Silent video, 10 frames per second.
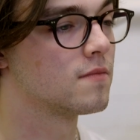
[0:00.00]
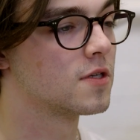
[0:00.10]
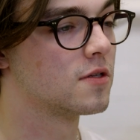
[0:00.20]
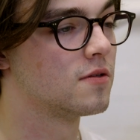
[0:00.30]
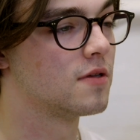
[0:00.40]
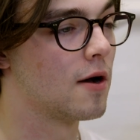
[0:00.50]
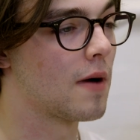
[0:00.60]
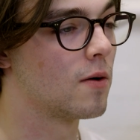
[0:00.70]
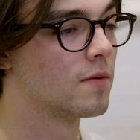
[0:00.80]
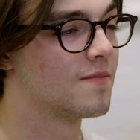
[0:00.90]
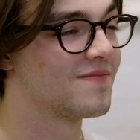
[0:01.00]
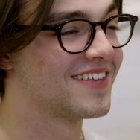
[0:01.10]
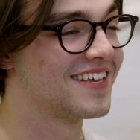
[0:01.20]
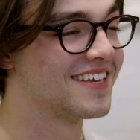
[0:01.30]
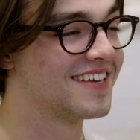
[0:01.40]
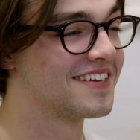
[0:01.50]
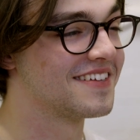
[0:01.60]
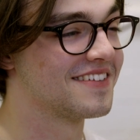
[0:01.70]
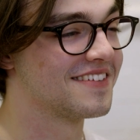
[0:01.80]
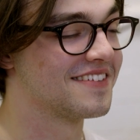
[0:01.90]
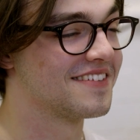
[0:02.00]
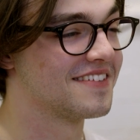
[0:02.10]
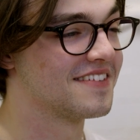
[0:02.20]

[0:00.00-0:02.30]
and boosted my confidence, and well, here